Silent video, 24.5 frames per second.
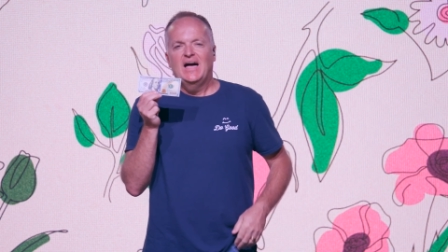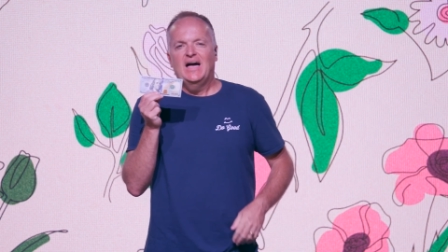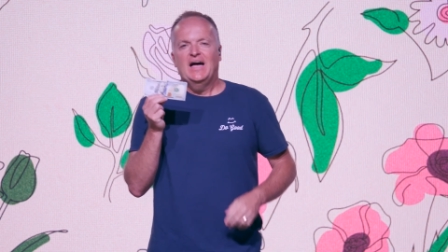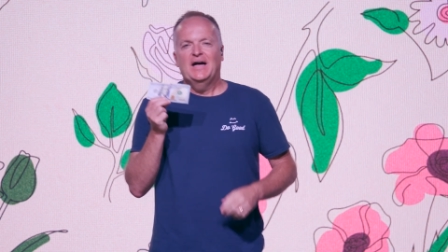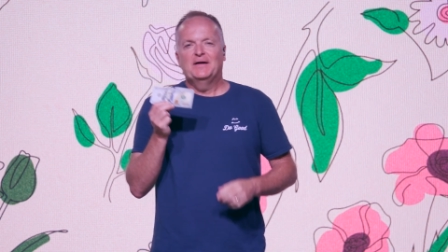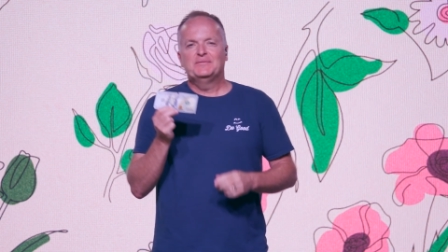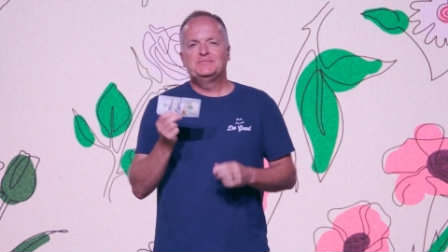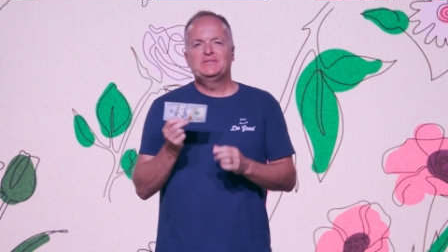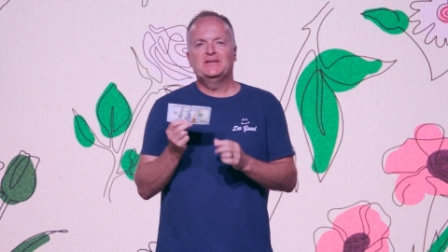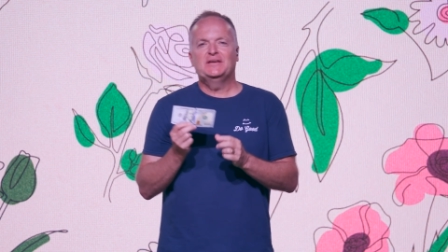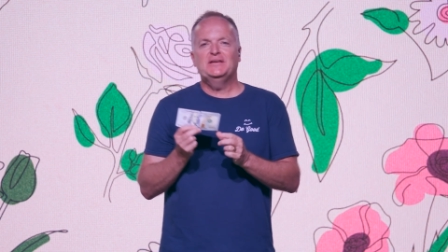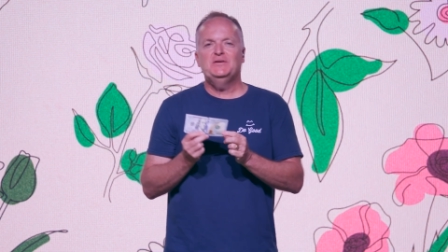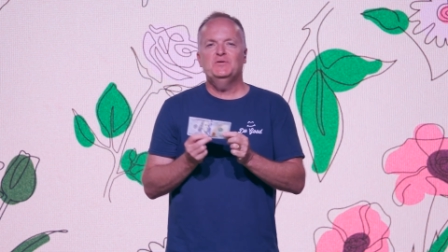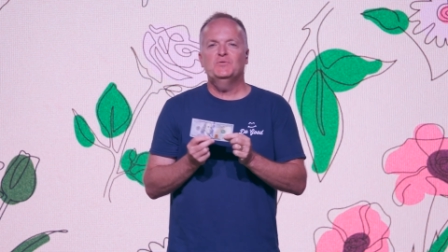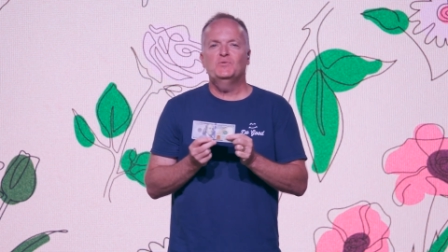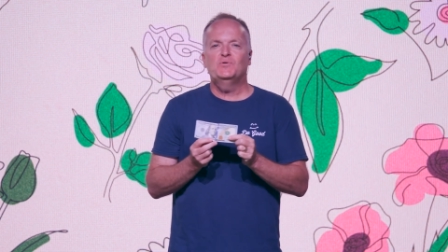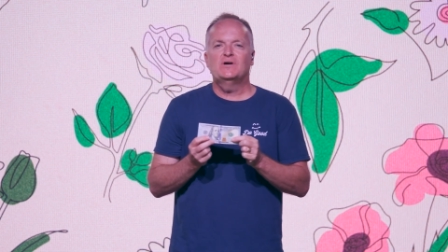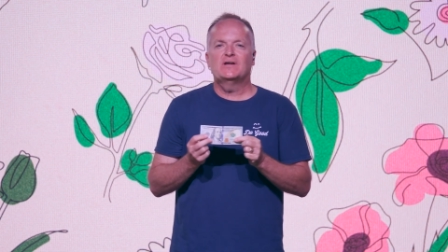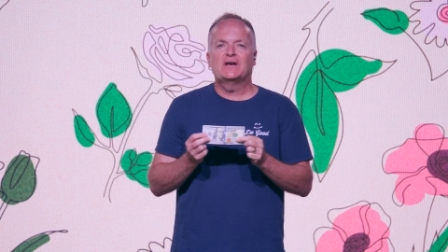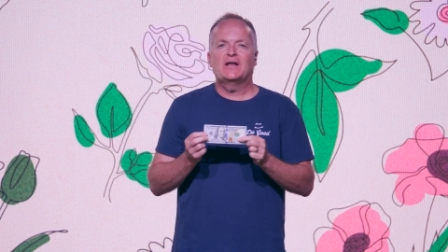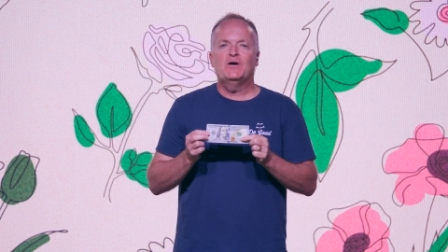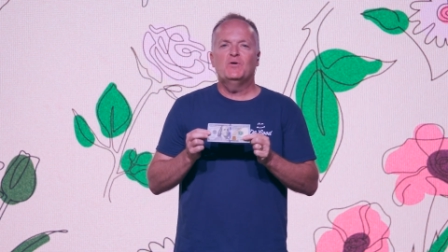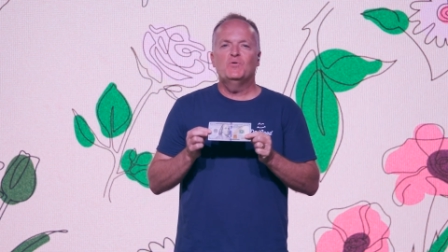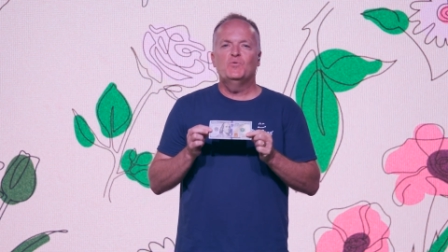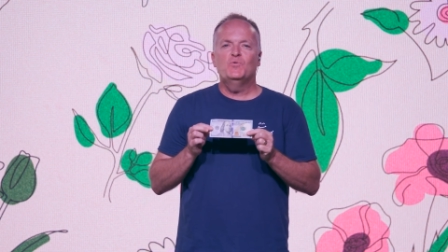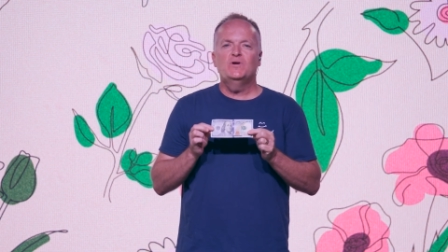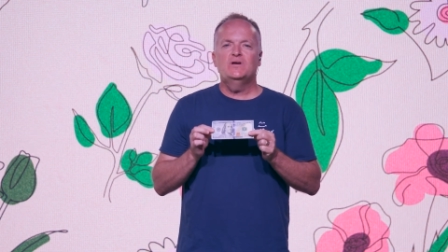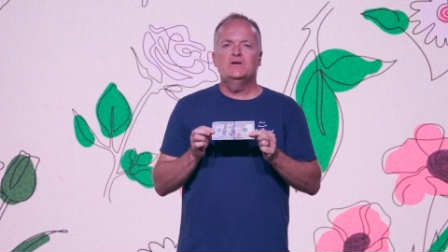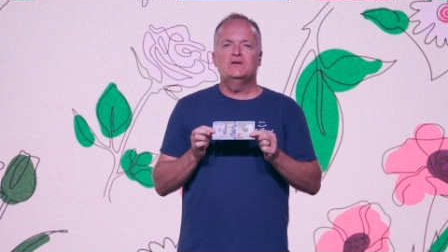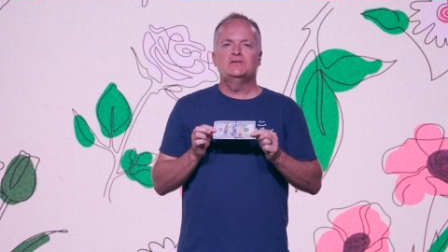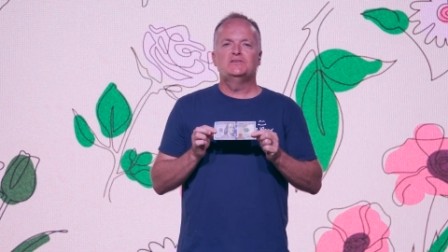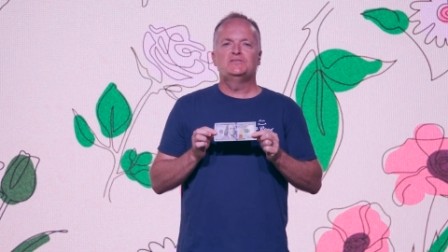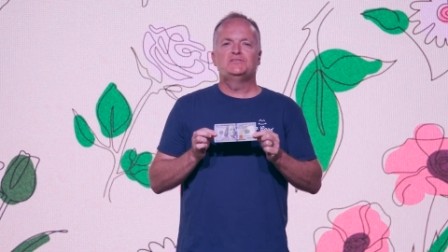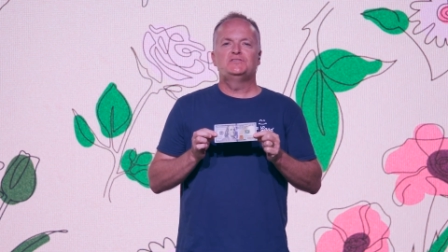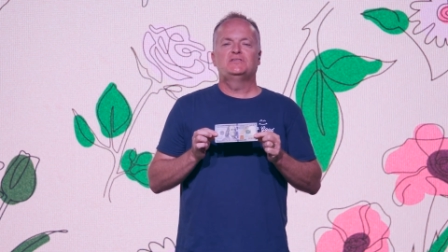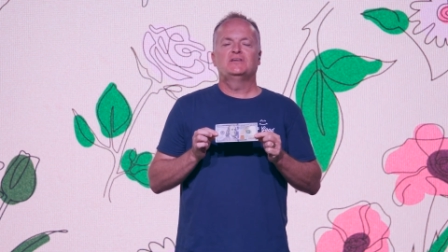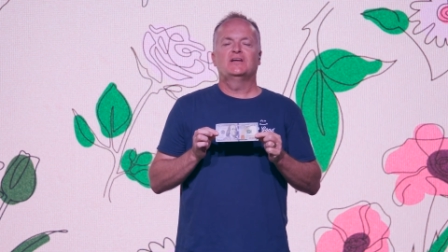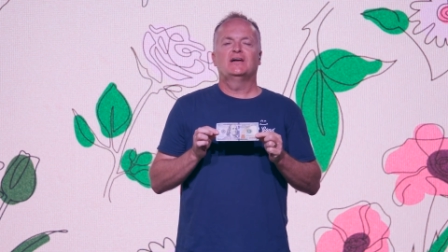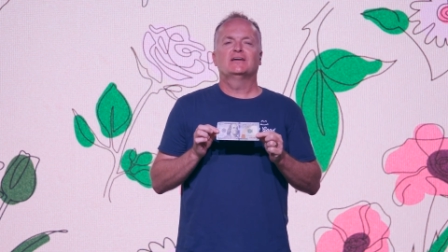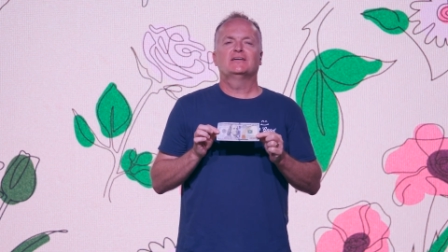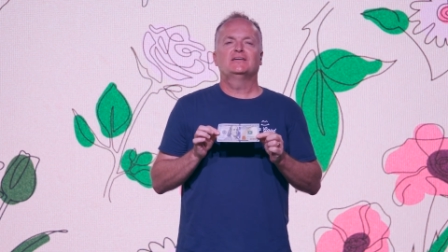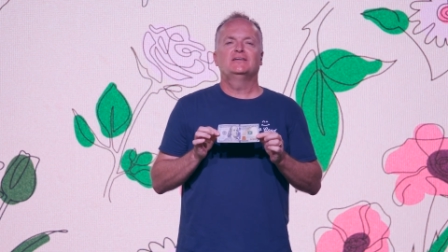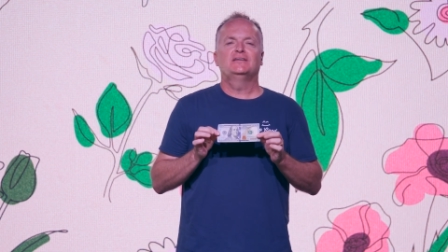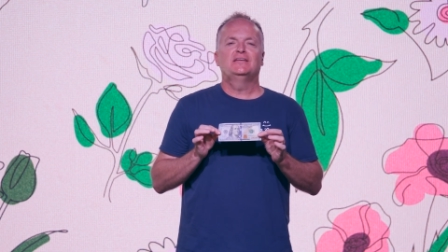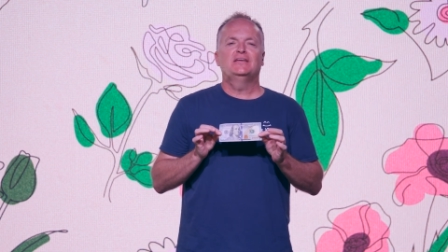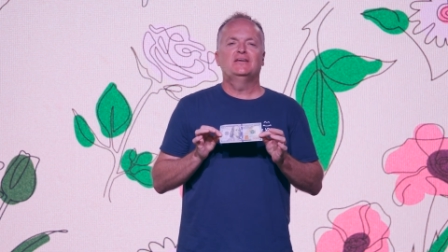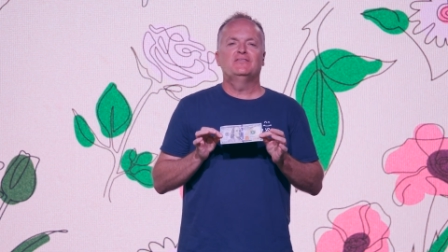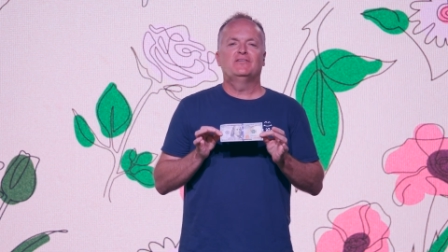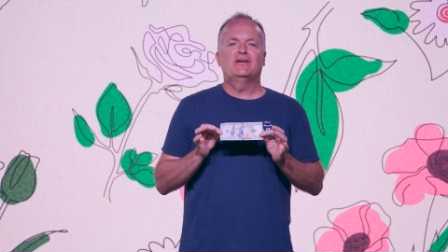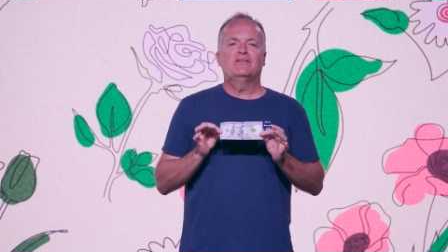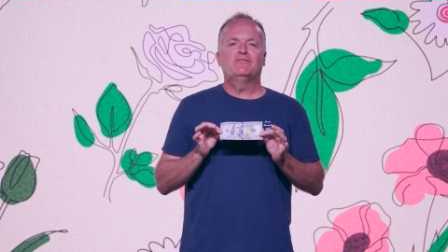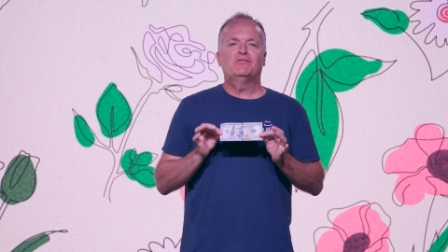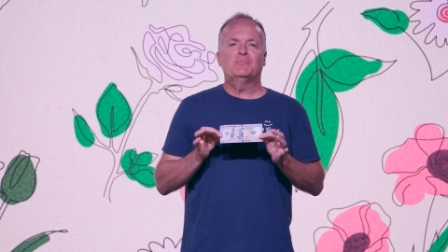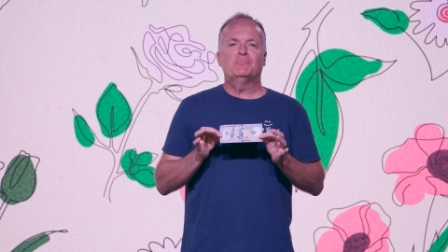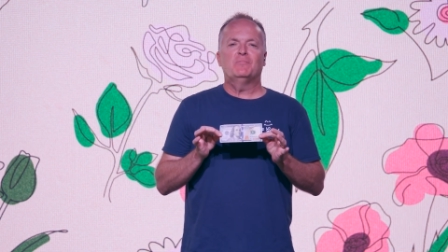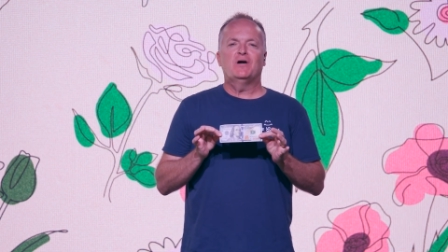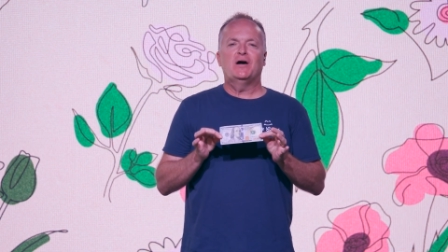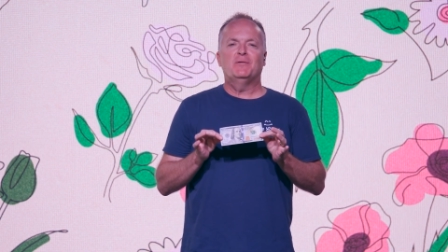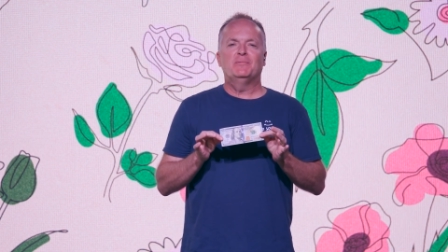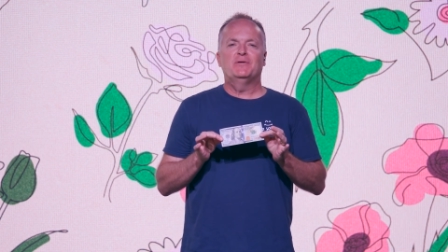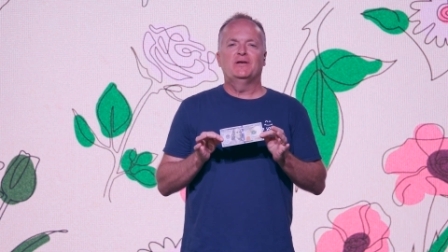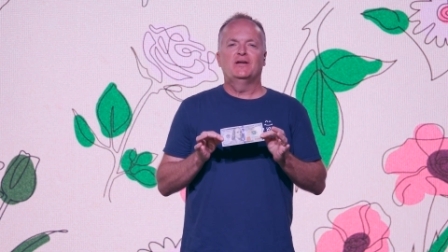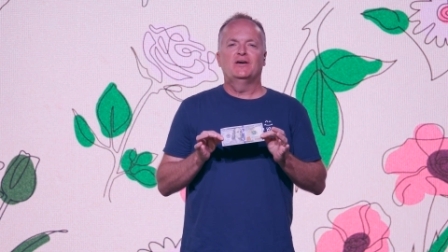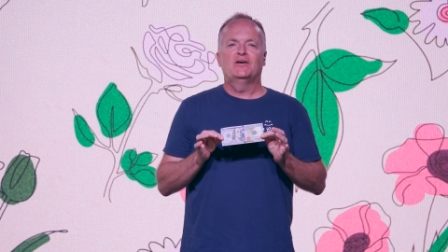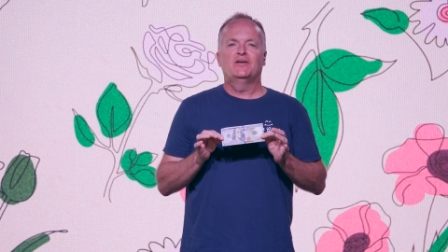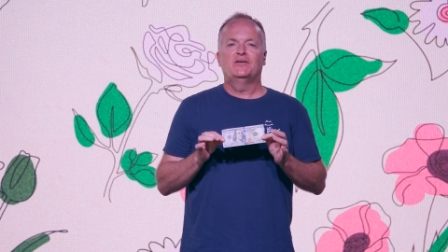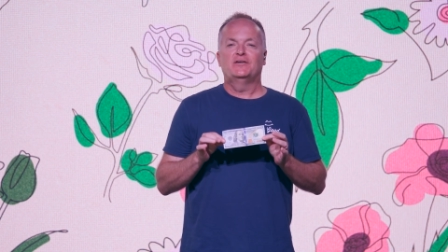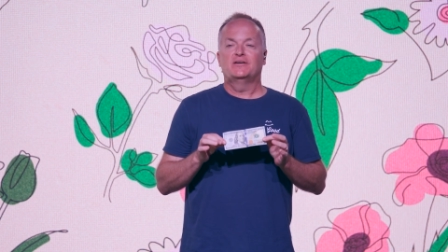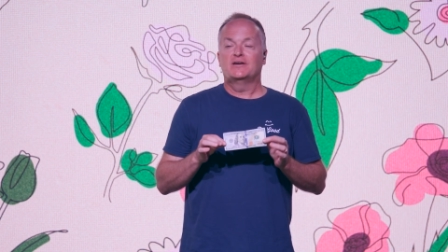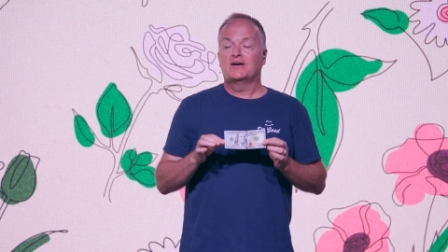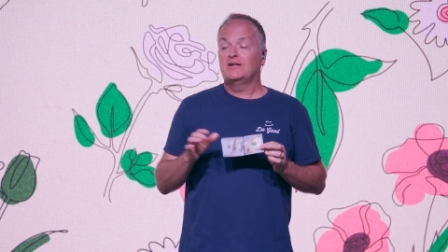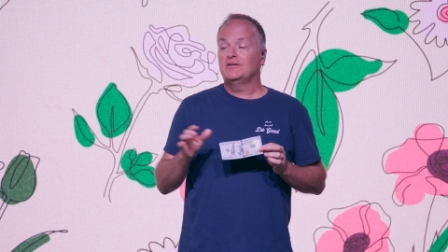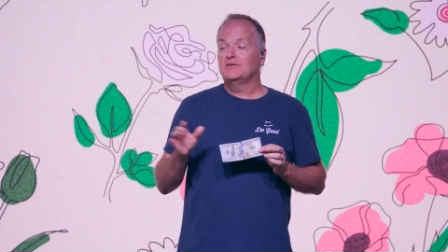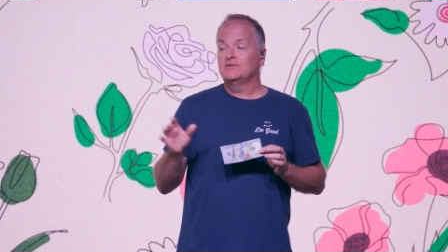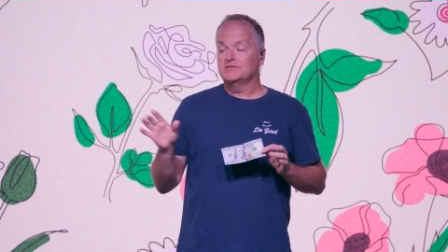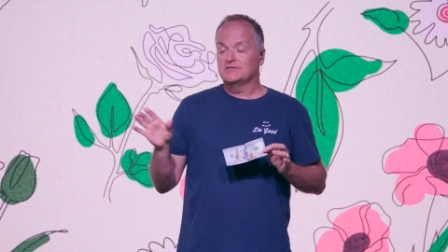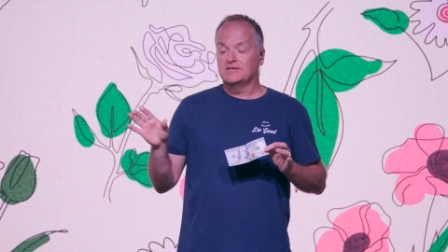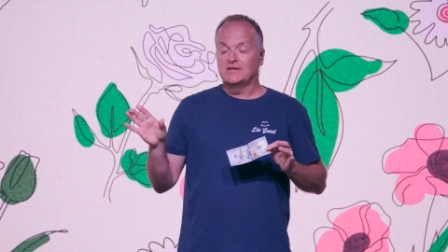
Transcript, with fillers: I tell you what, I wish I could give every mom and $100,